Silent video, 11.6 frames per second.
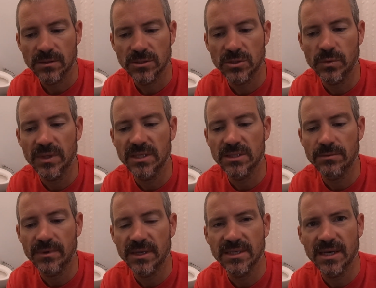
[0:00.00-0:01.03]
squeeze the
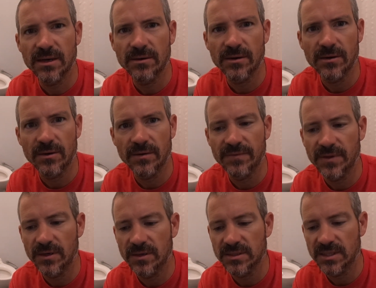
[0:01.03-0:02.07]
ring down or if
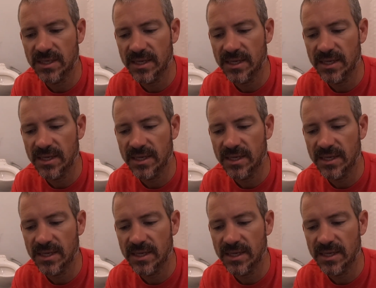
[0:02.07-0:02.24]
there isn't